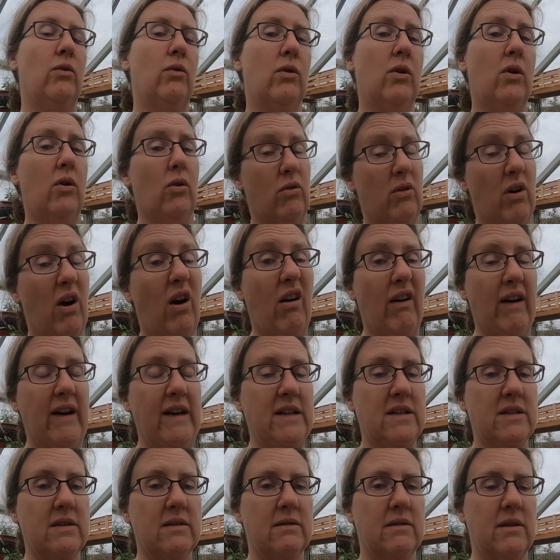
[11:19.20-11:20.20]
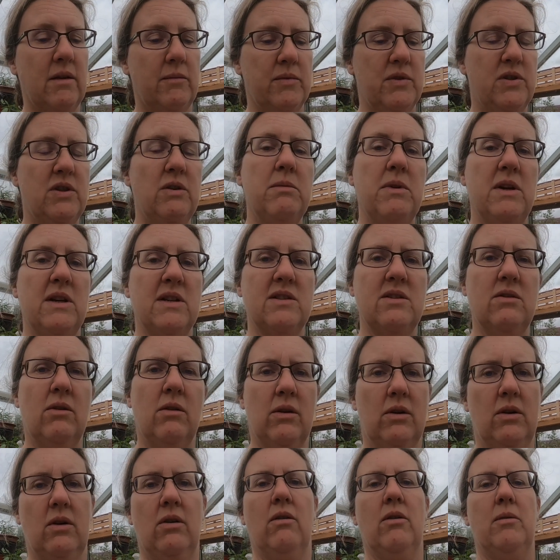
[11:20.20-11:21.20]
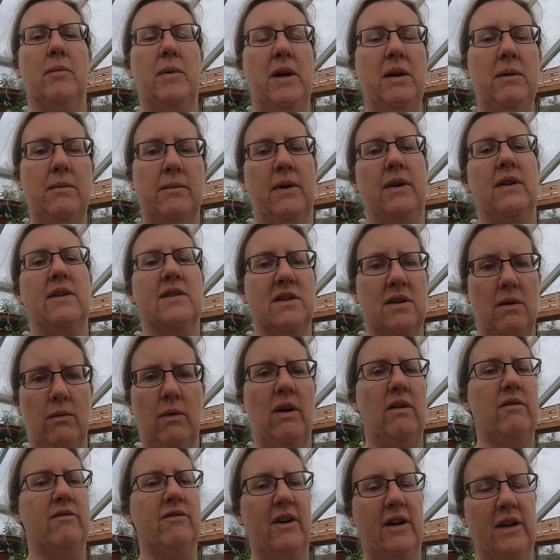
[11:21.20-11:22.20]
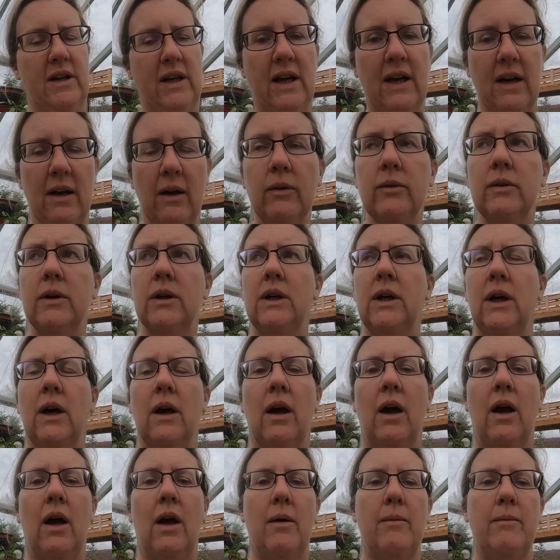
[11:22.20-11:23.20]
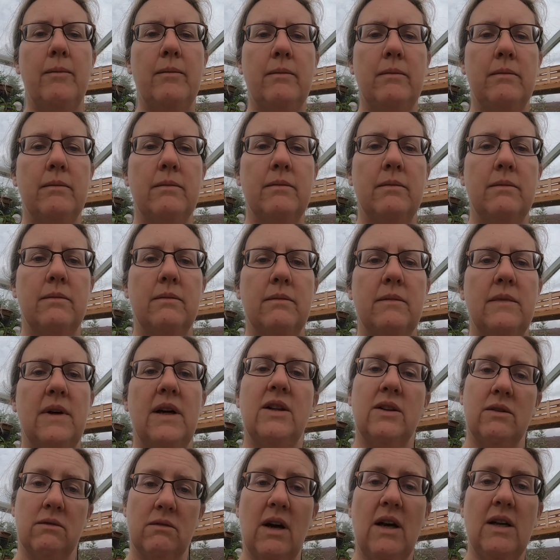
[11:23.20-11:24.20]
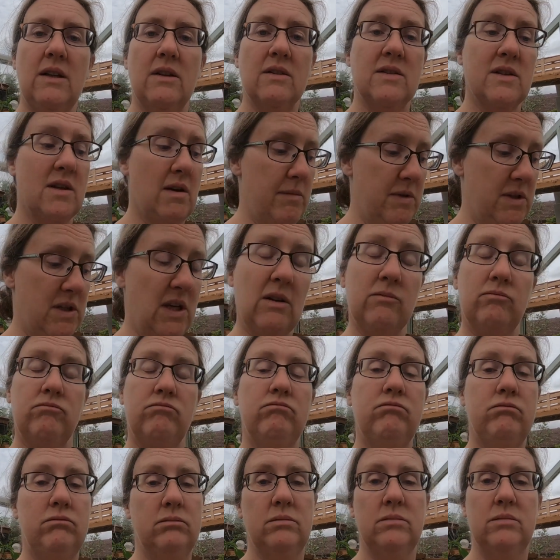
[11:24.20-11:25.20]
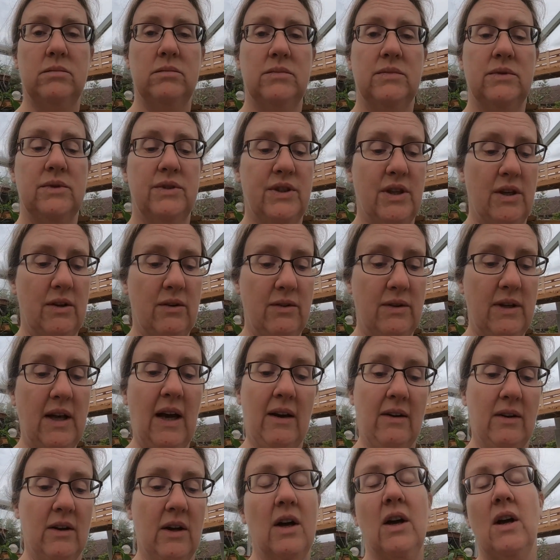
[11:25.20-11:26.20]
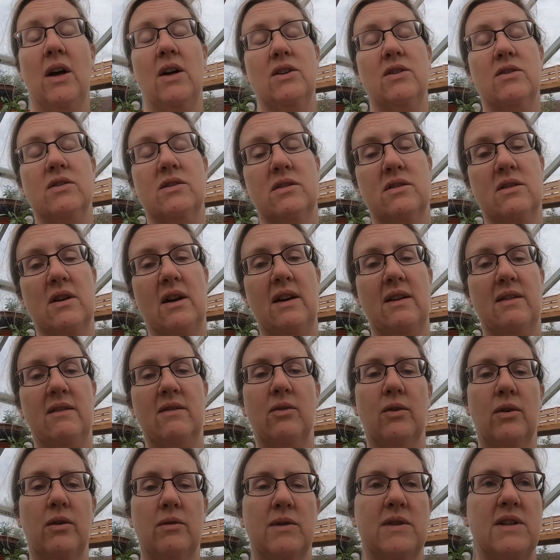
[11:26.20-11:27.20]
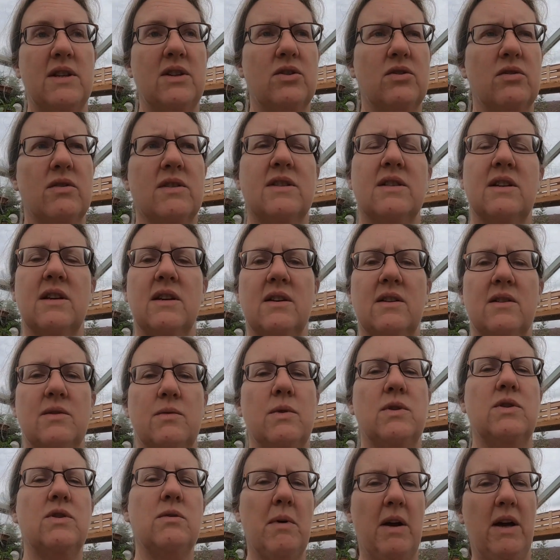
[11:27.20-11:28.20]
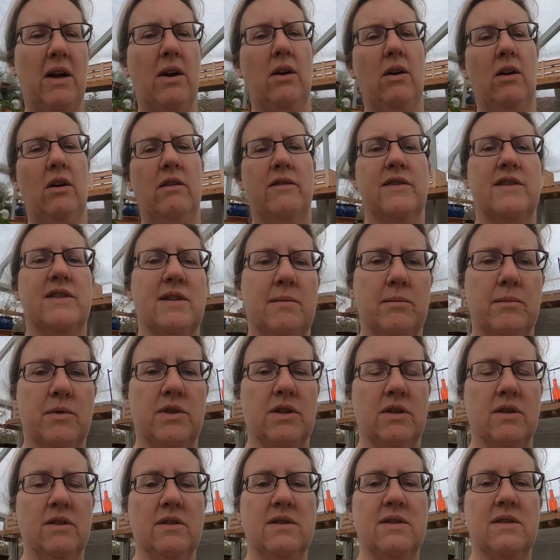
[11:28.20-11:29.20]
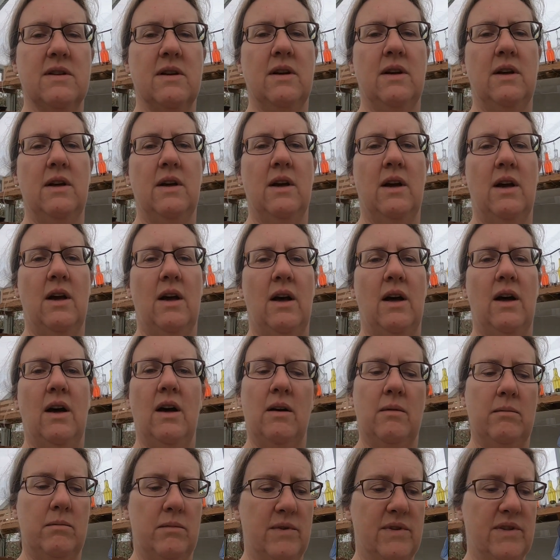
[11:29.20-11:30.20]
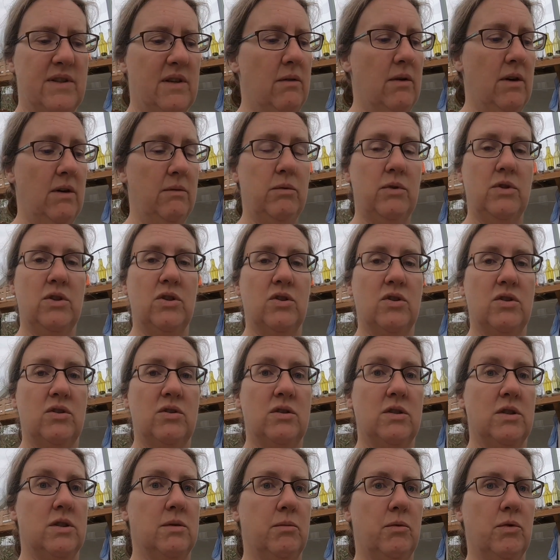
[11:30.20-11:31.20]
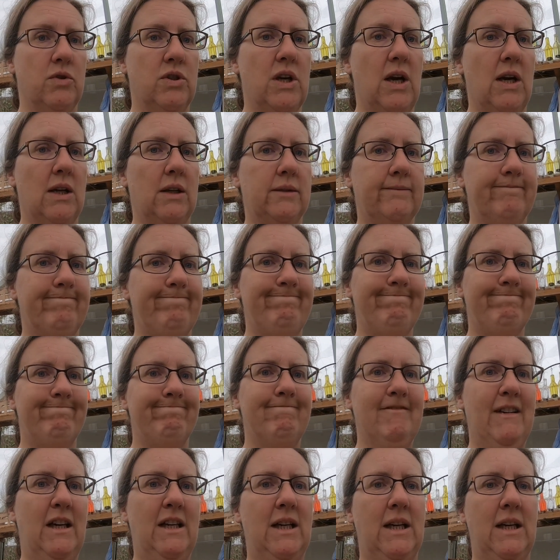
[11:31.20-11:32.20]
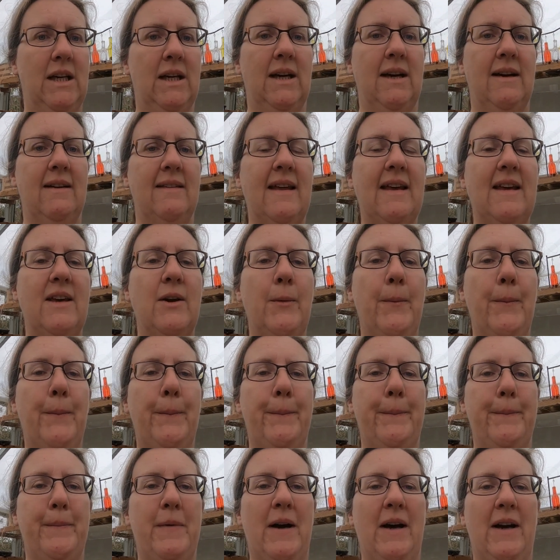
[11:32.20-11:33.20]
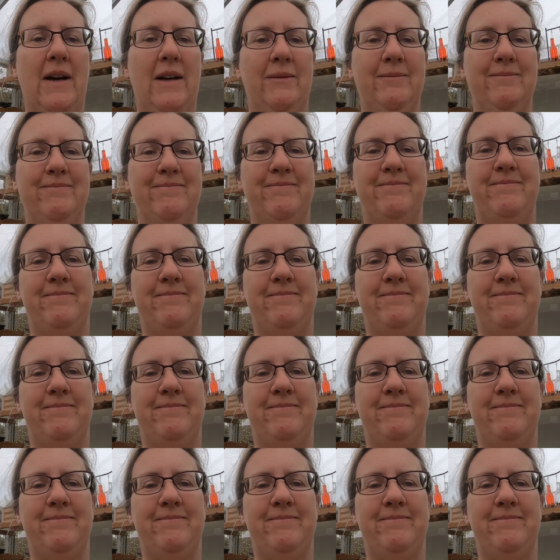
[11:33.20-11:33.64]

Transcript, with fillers: or chloride, I'm presuming it's not chloramine, but there's no way of finding out, um, in the rain that's coming down. So yeah, just say thought it was interesting because we do make a lot of assumptions. Um, so I would just double check. Thank you. Bye.